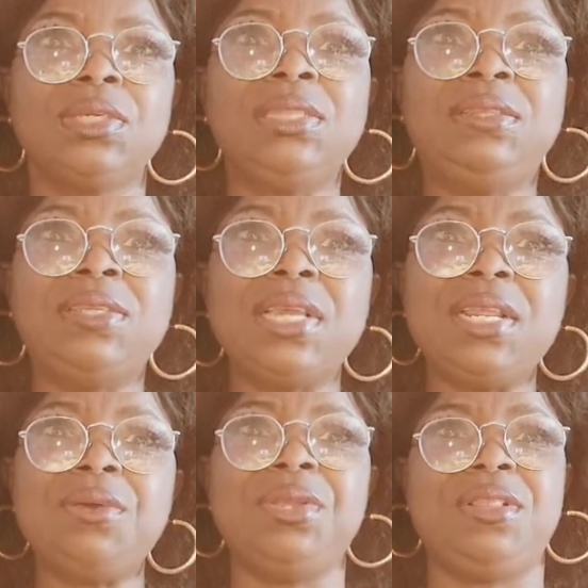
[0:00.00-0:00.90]

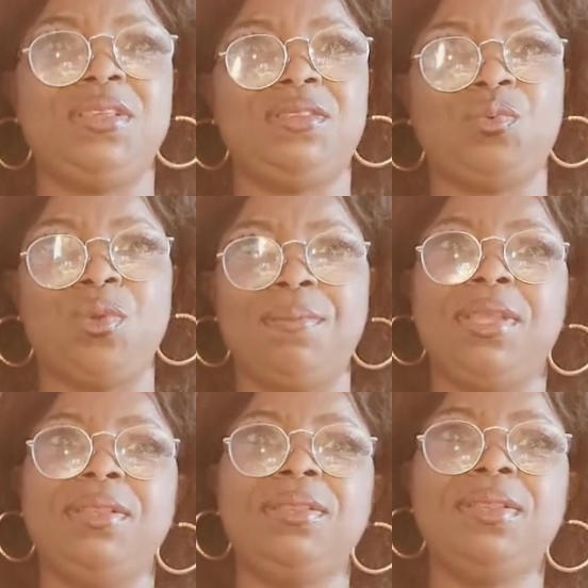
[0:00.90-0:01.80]
Dealing with these
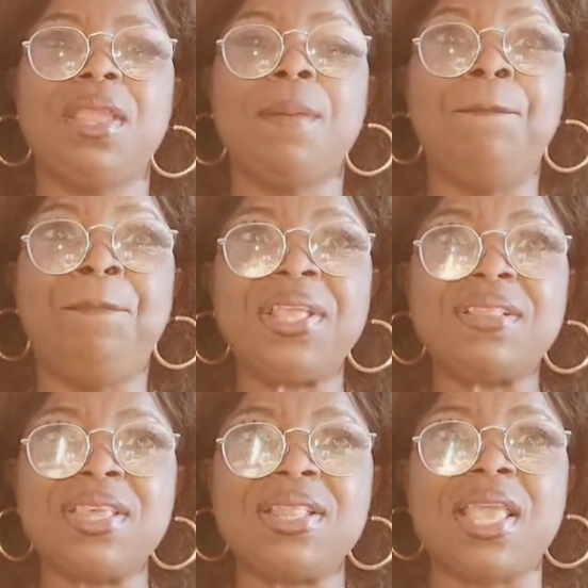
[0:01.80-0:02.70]
women,
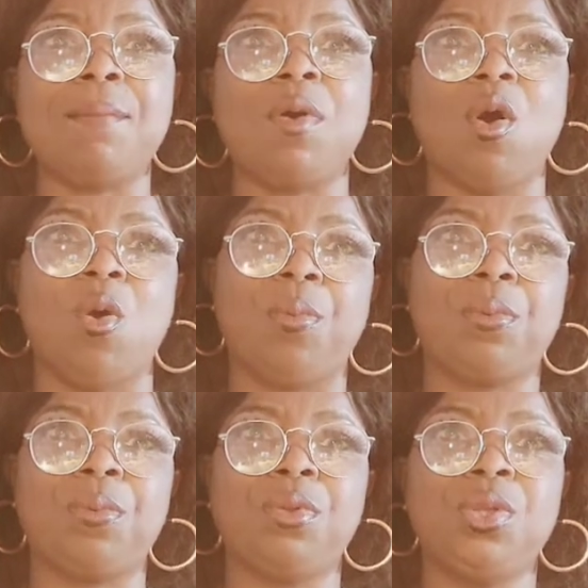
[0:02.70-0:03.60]
beating them up,
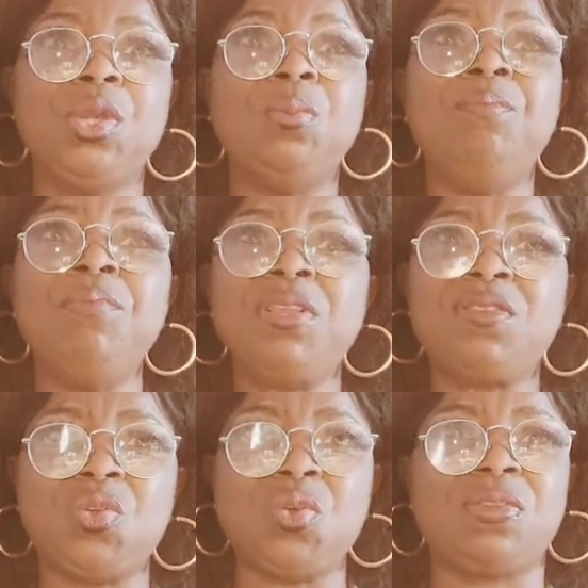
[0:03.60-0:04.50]

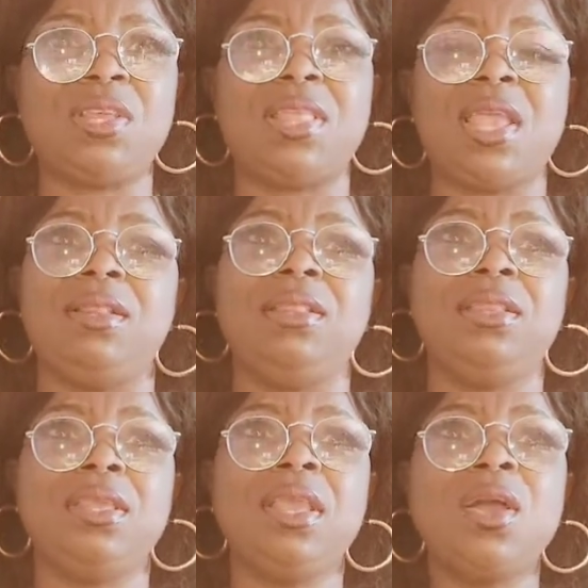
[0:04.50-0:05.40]
misusing them,
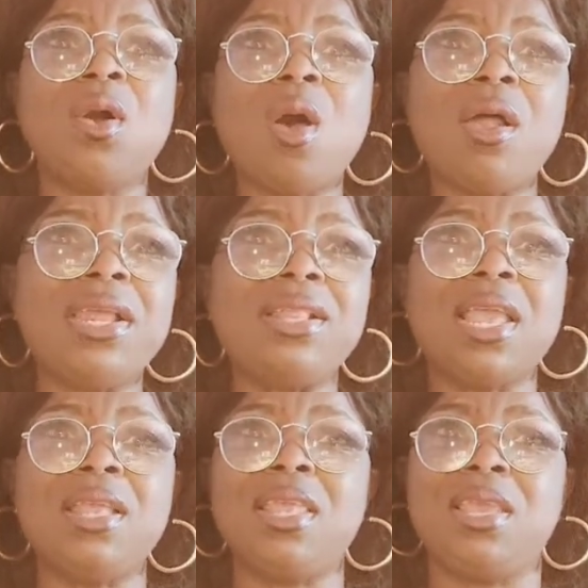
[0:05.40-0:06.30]
calling
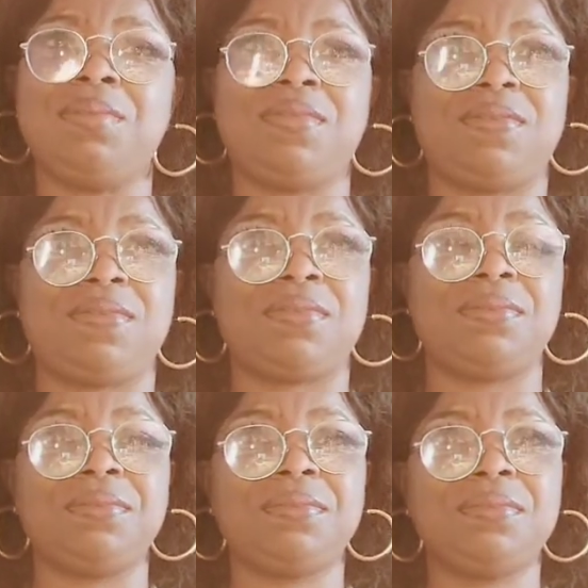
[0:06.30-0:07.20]
their names.
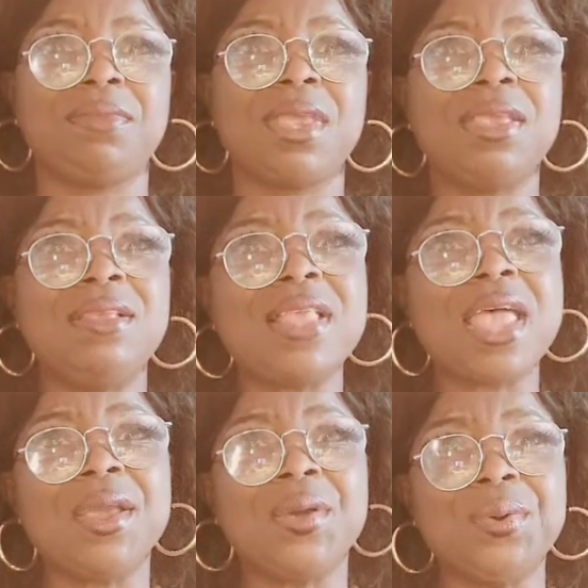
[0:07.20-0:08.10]
Is
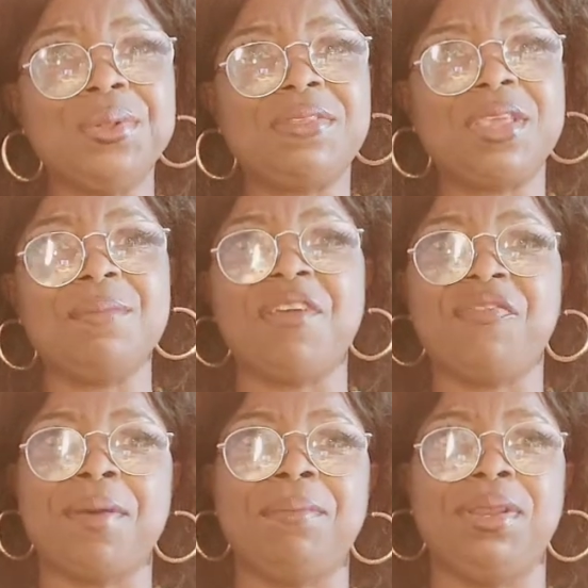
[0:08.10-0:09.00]
that a good thing, my
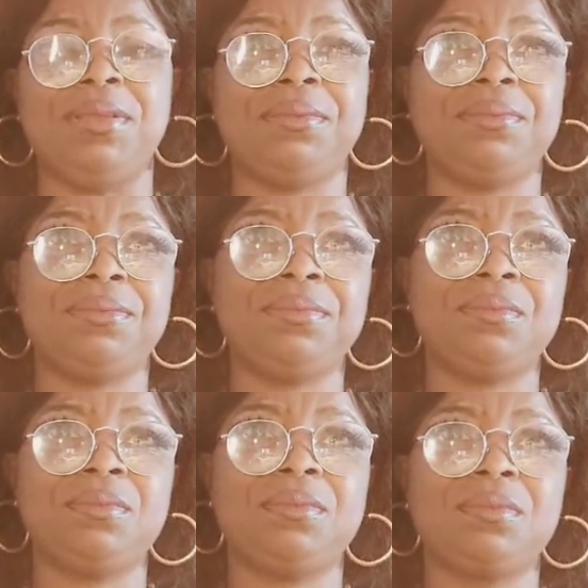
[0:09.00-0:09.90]
family?
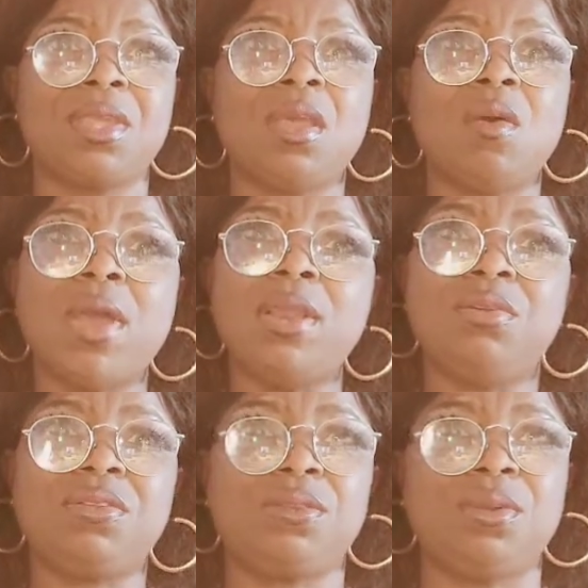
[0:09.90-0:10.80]
Why
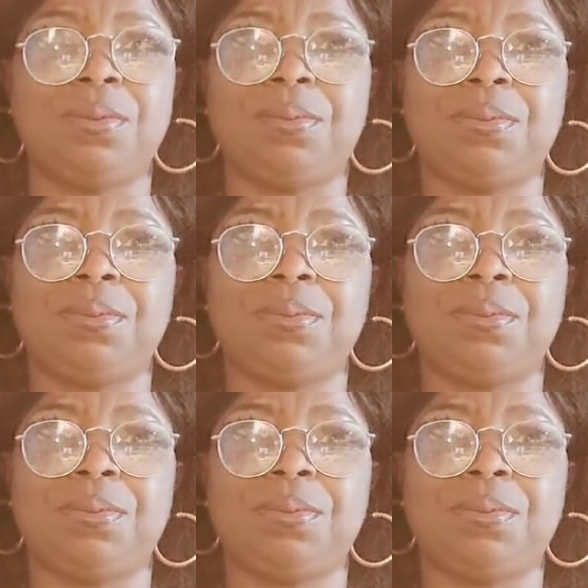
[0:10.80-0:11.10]
not stop?